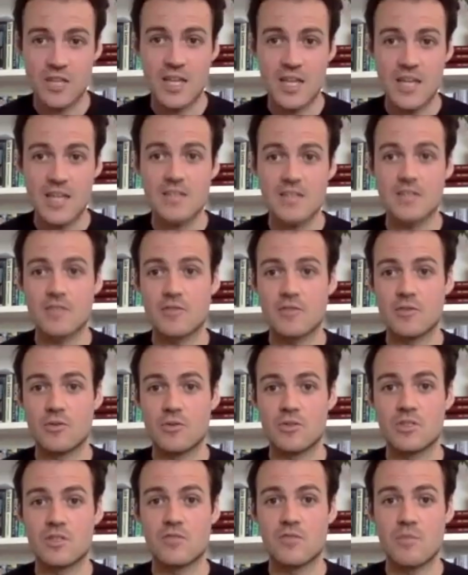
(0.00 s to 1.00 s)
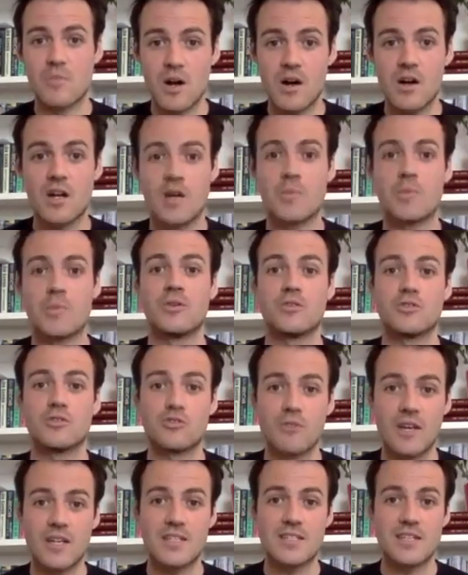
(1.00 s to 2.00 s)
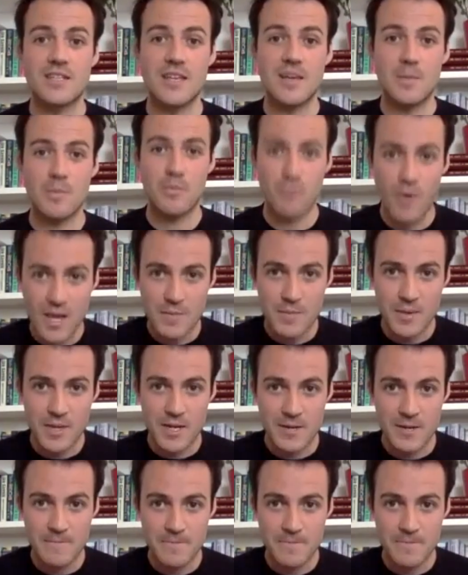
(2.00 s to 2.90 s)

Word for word: It is, of course, the remarkable Tracy Brabin.